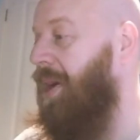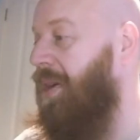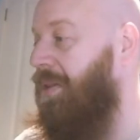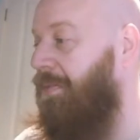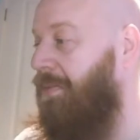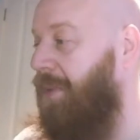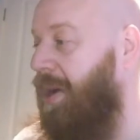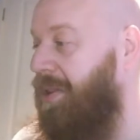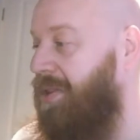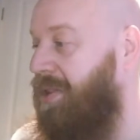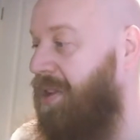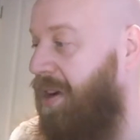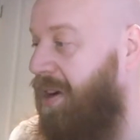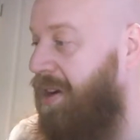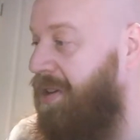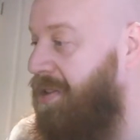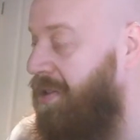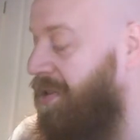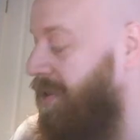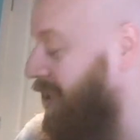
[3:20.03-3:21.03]
unboxed
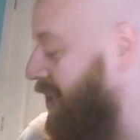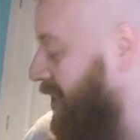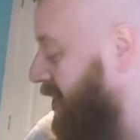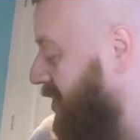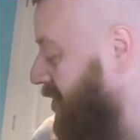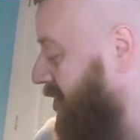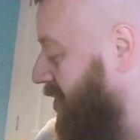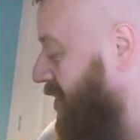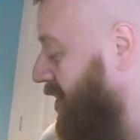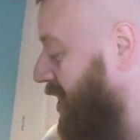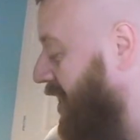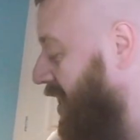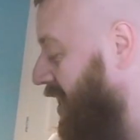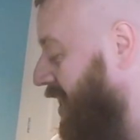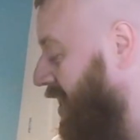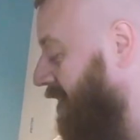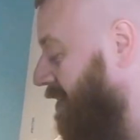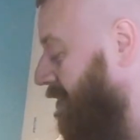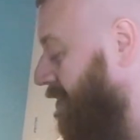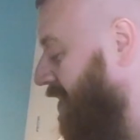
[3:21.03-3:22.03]
cartridges.
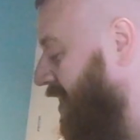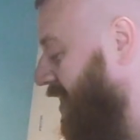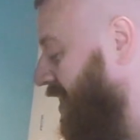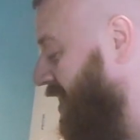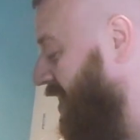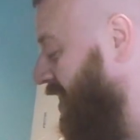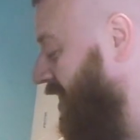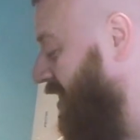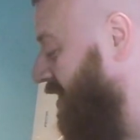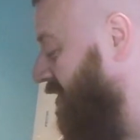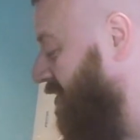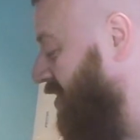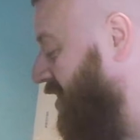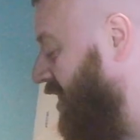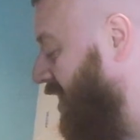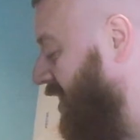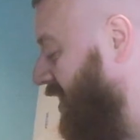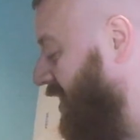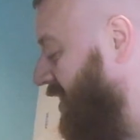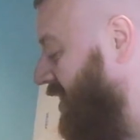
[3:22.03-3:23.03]

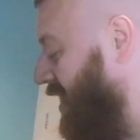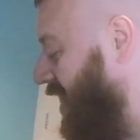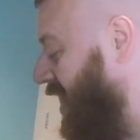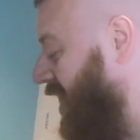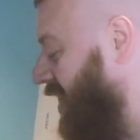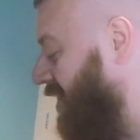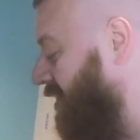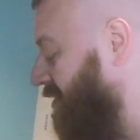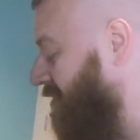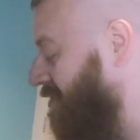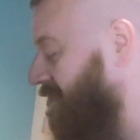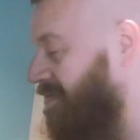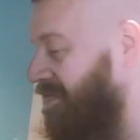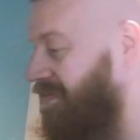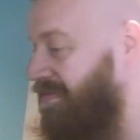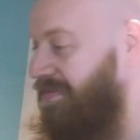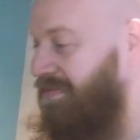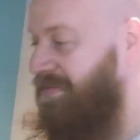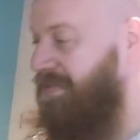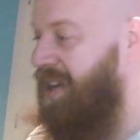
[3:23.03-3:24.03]
Seen the title.
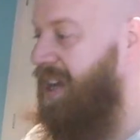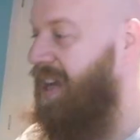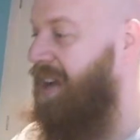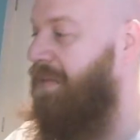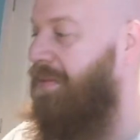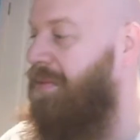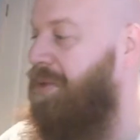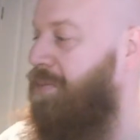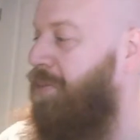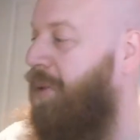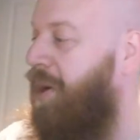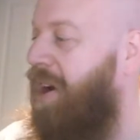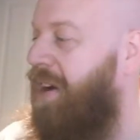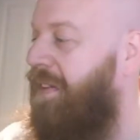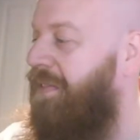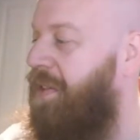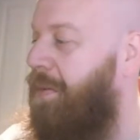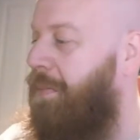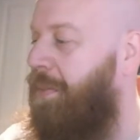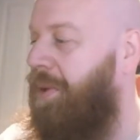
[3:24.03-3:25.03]
It was part
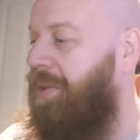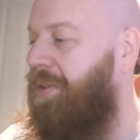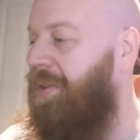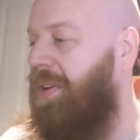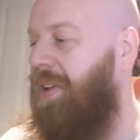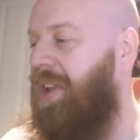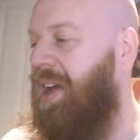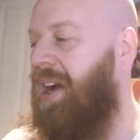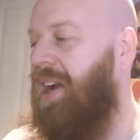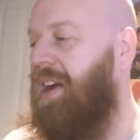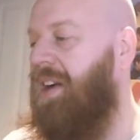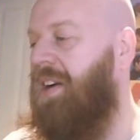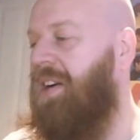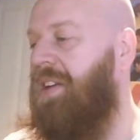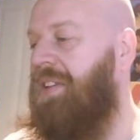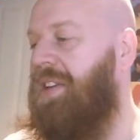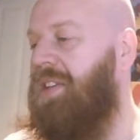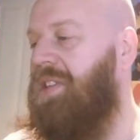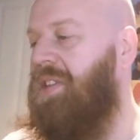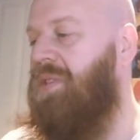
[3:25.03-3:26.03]
of the bundle that I got.
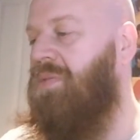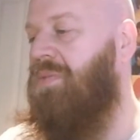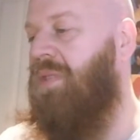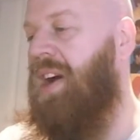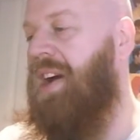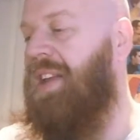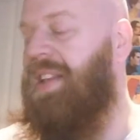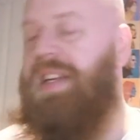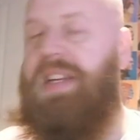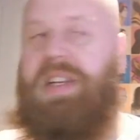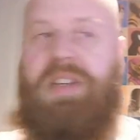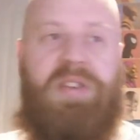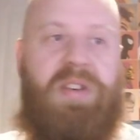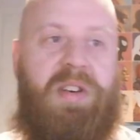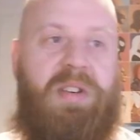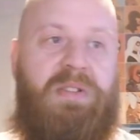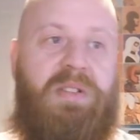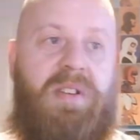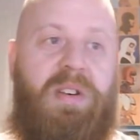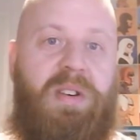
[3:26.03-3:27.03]
This is why these
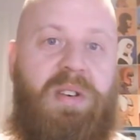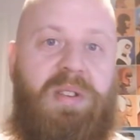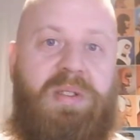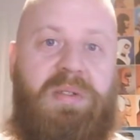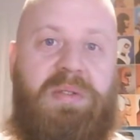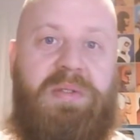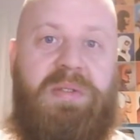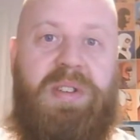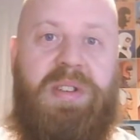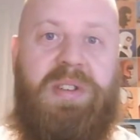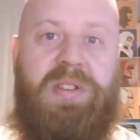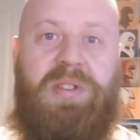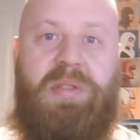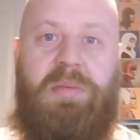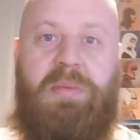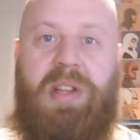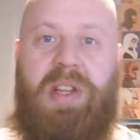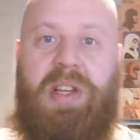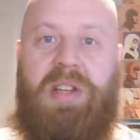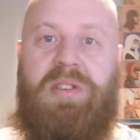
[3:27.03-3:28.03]
are all. Some
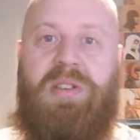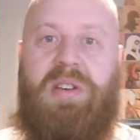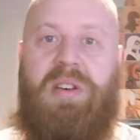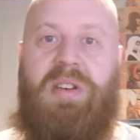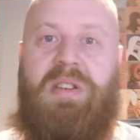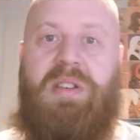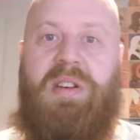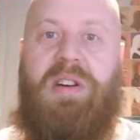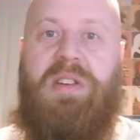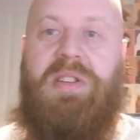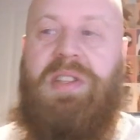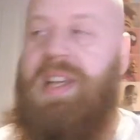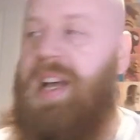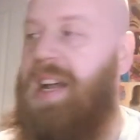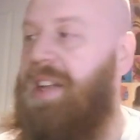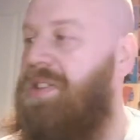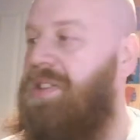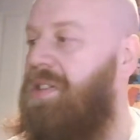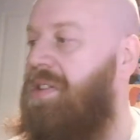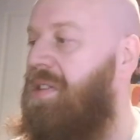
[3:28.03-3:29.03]
of these are
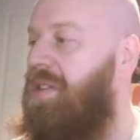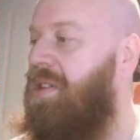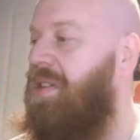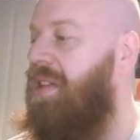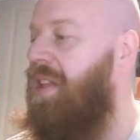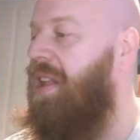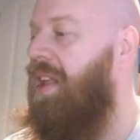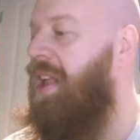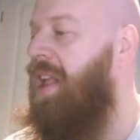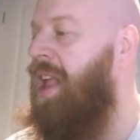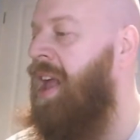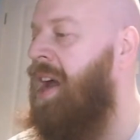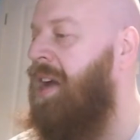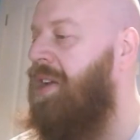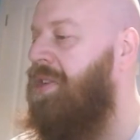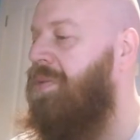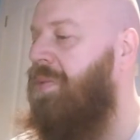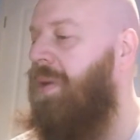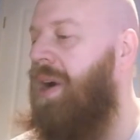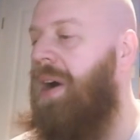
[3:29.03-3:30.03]
tattered
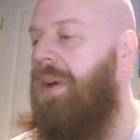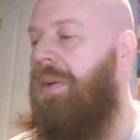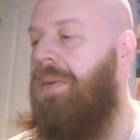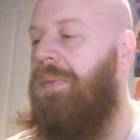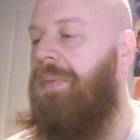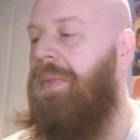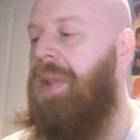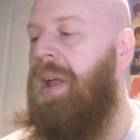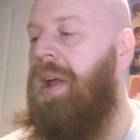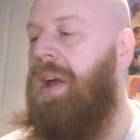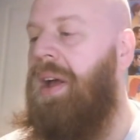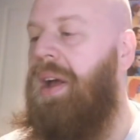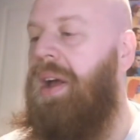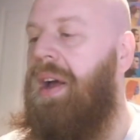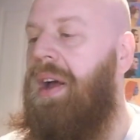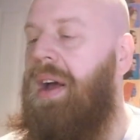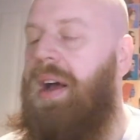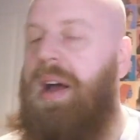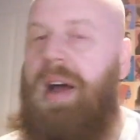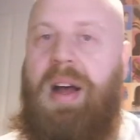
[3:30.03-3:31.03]
as well.
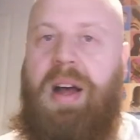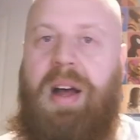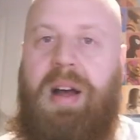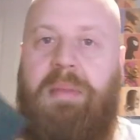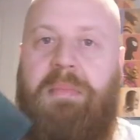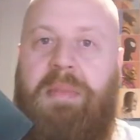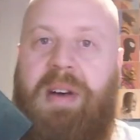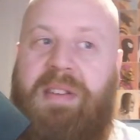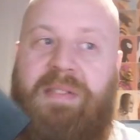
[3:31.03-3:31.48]
And